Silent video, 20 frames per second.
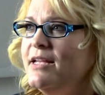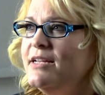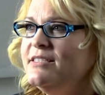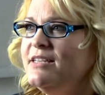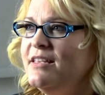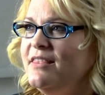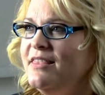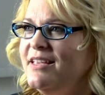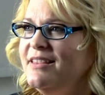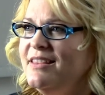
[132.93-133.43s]
to
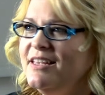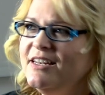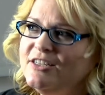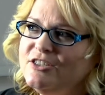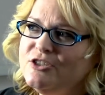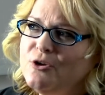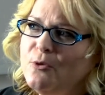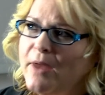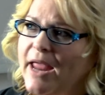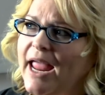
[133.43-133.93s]
think that
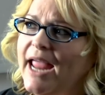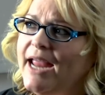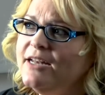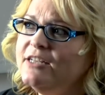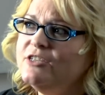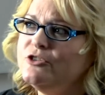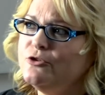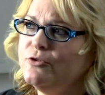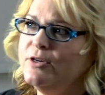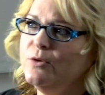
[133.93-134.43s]
it's okay to
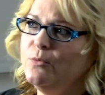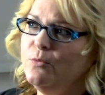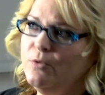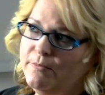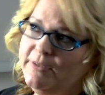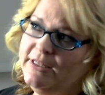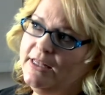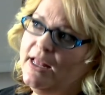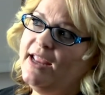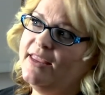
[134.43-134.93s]
treat a
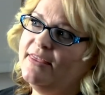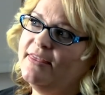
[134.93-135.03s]
woman like